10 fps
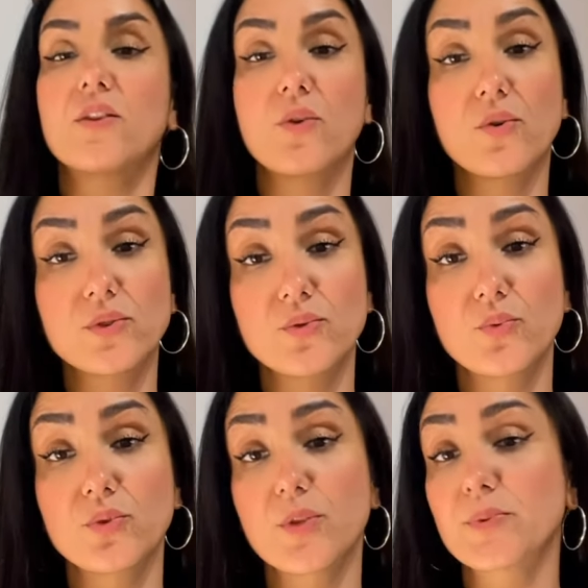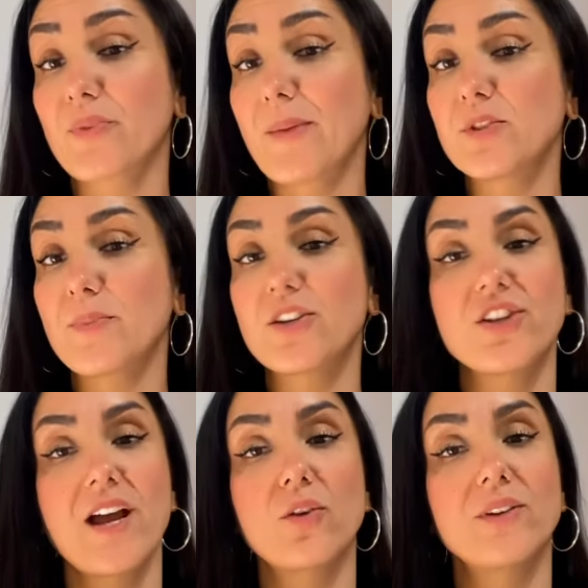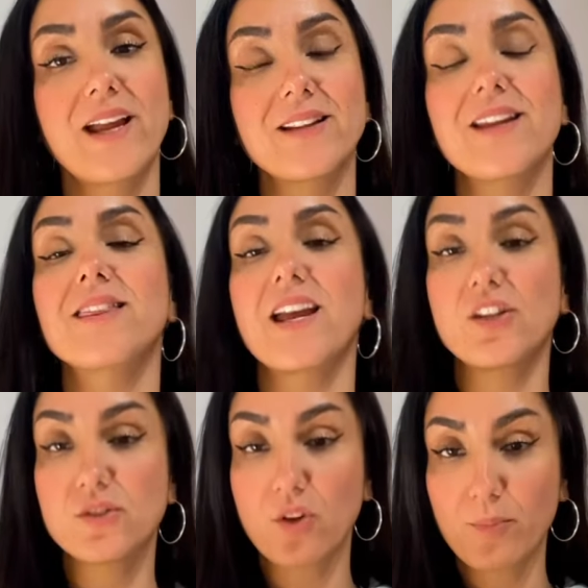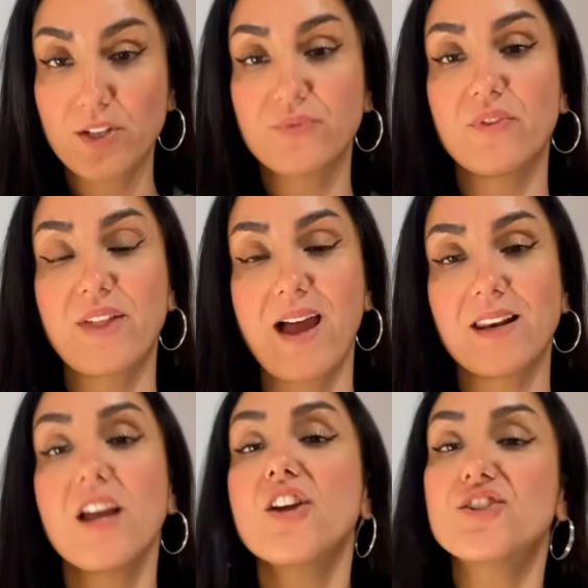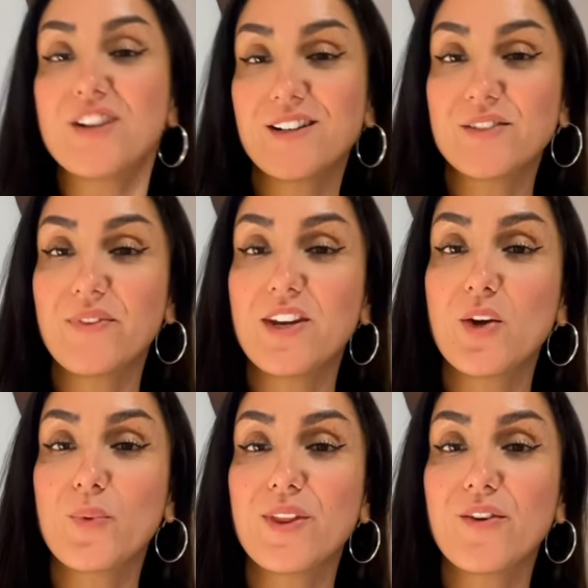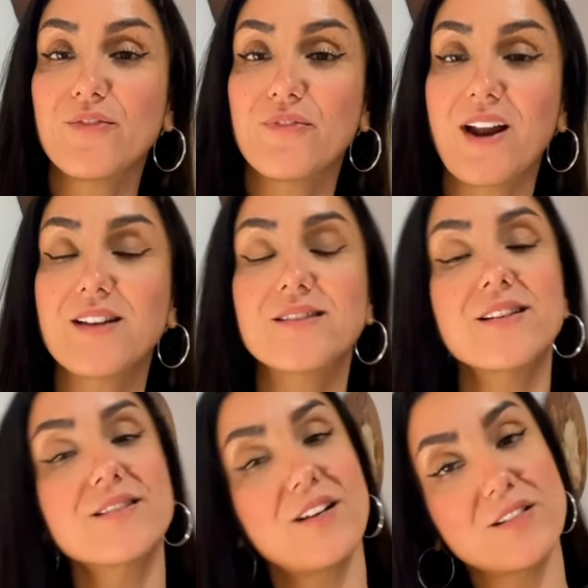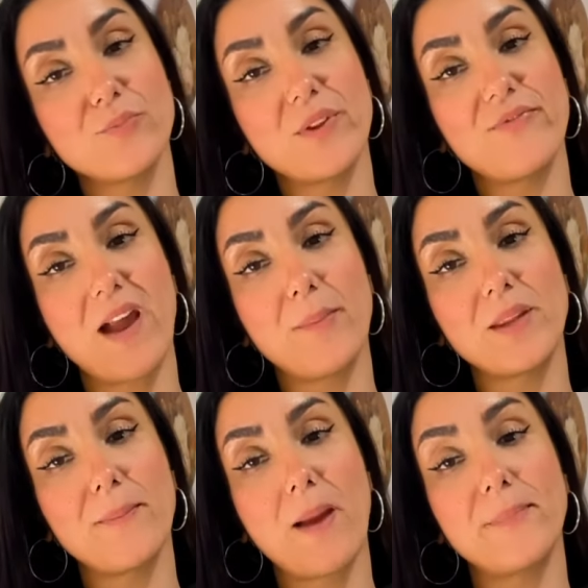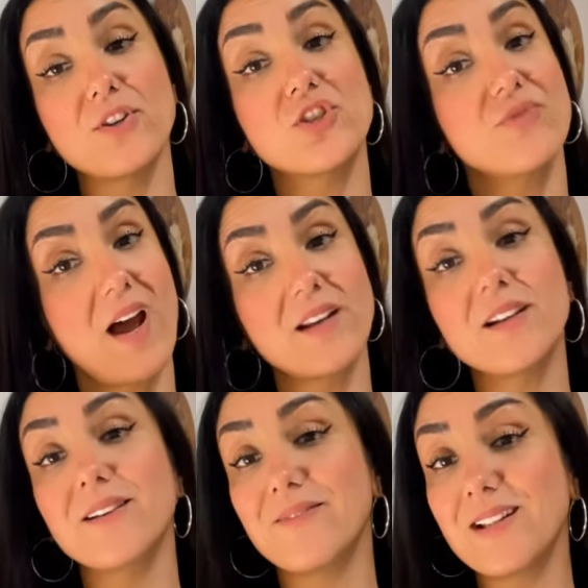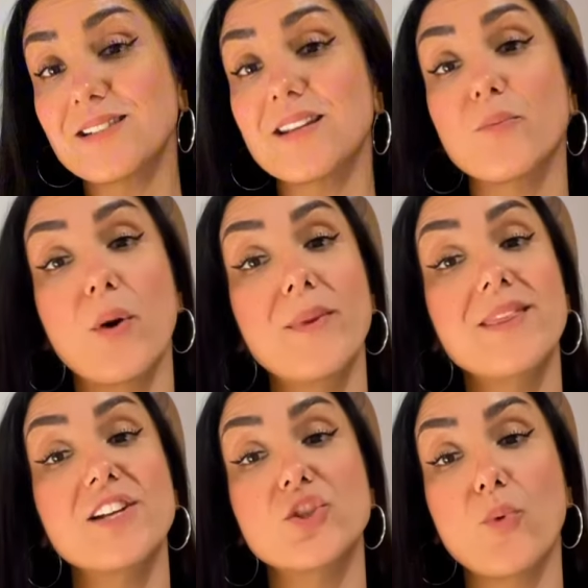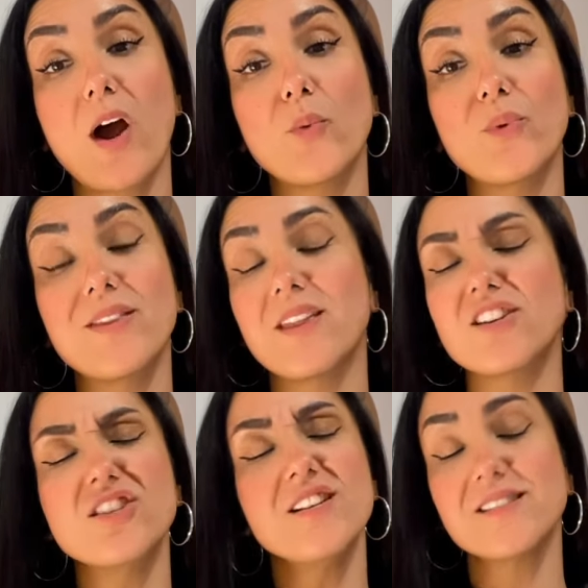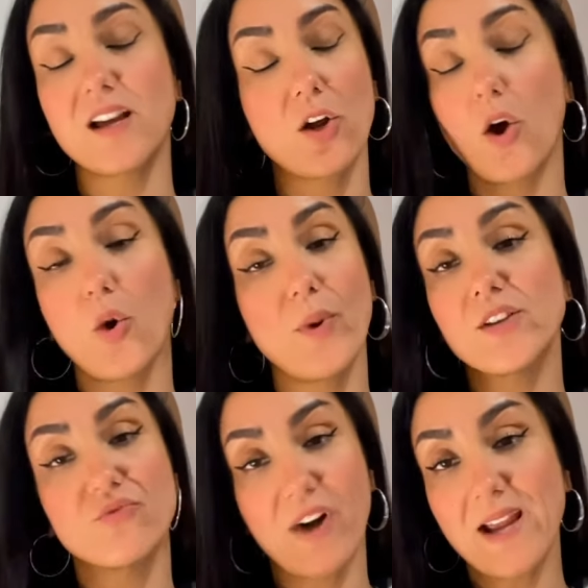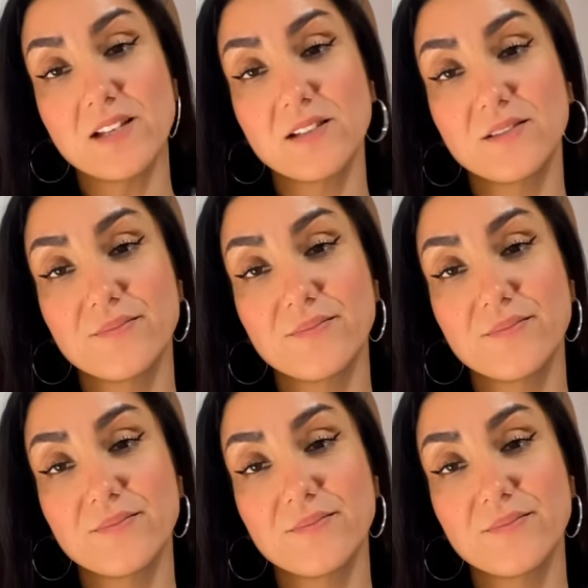Those who subscribe to my channel lately, thank you so much for that. Share this video with your friends, discuss it with family members, try to convince the woman that you are with that she's not always right.